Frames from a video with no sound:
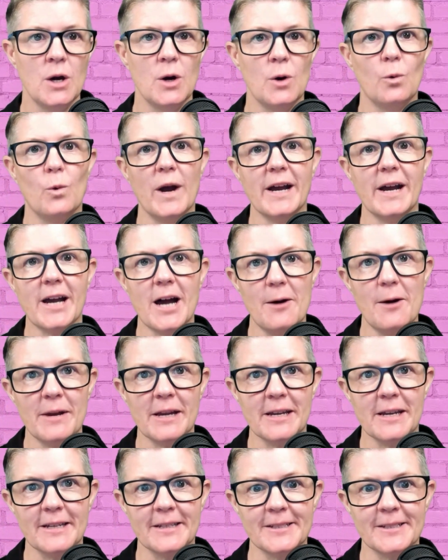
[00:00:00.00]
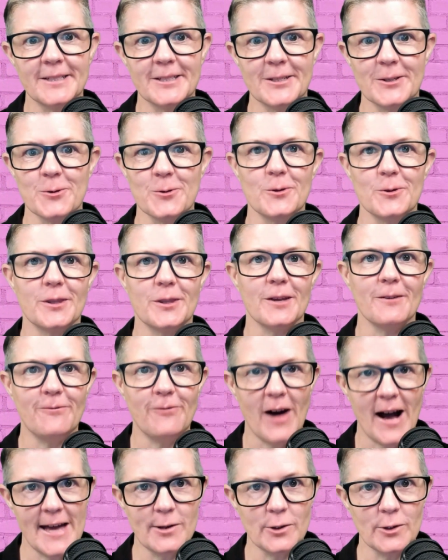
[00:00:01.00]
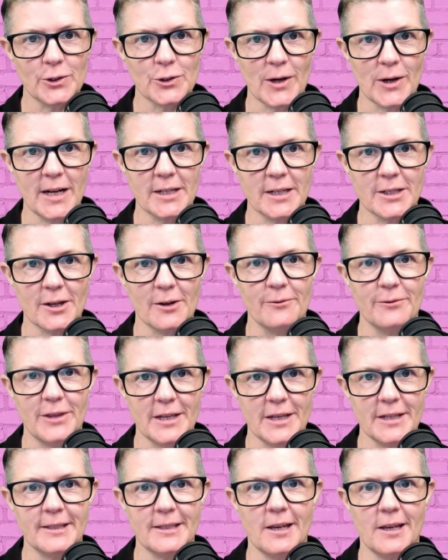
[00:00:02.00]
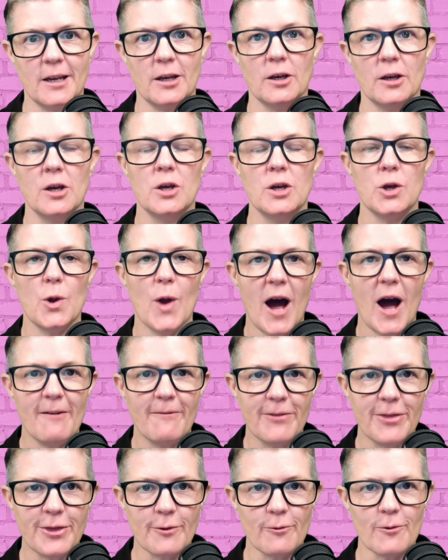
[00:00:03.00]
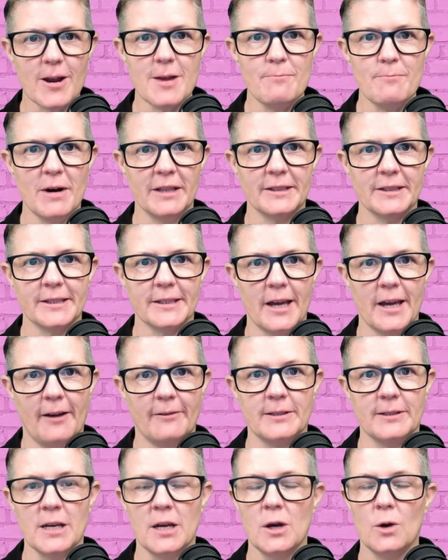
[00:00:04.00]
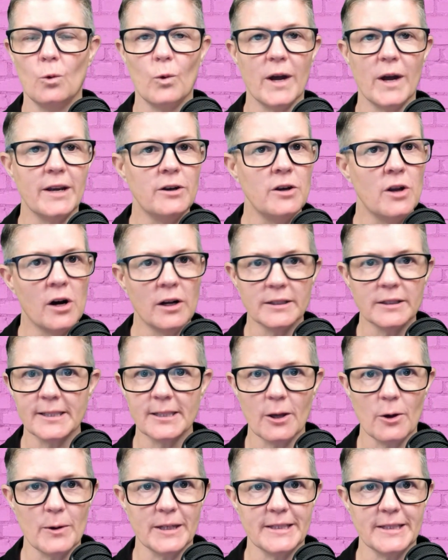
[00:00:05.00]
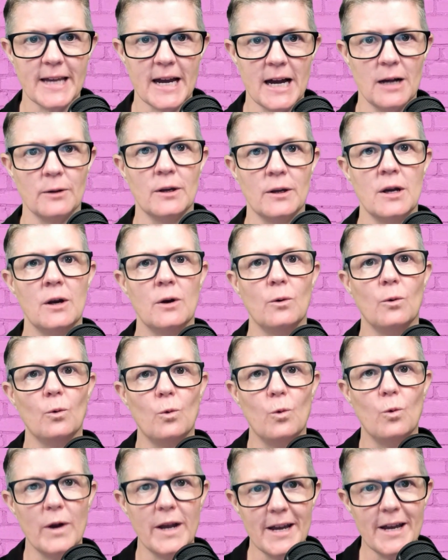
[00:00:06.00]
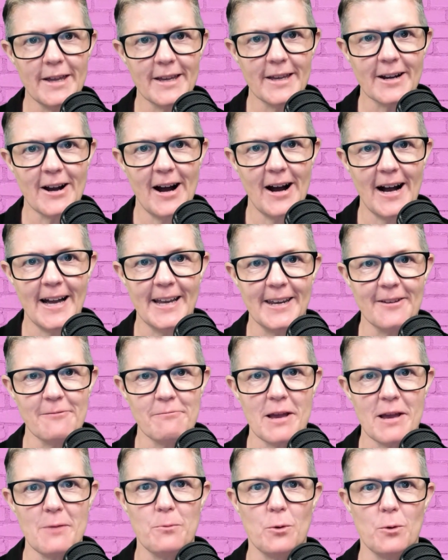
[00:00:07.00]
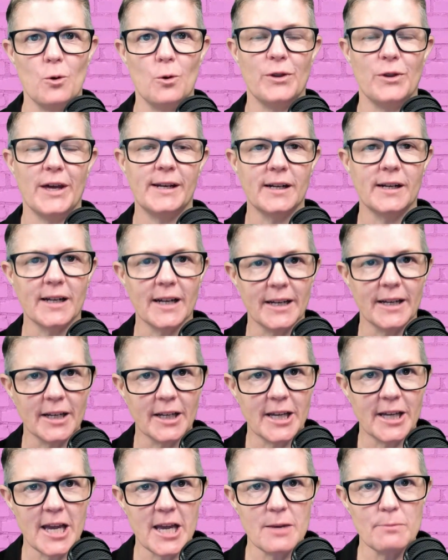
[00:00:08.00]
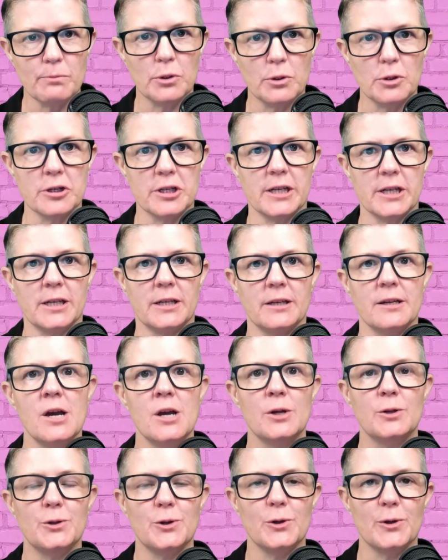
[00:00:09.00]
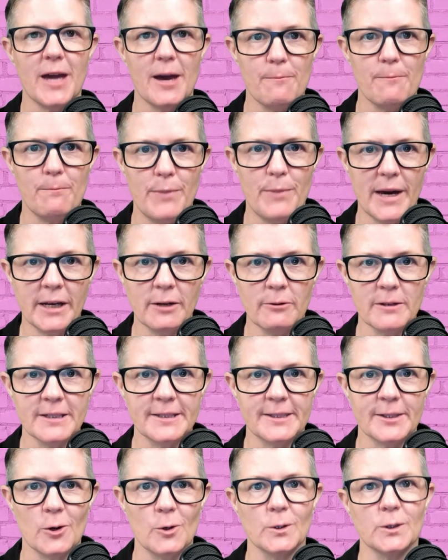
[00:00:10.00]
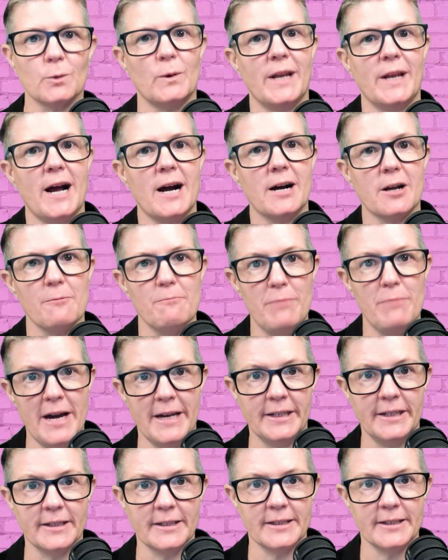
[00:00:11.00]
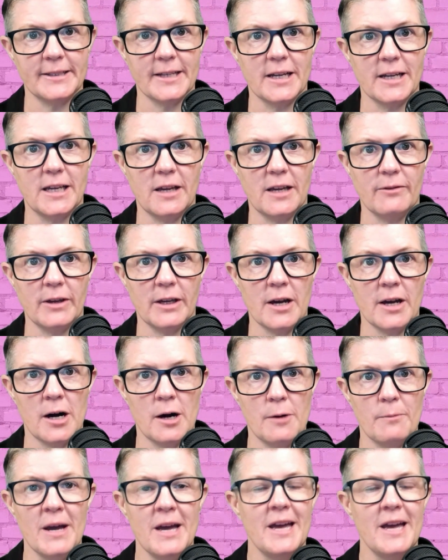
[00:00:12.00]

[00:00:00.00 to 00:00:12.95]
We're coming into the final stretch of this year. You have 3 months left. We're not slowing down. We are the kind of people that are going to keep pushing to get better results when our competitors are giving up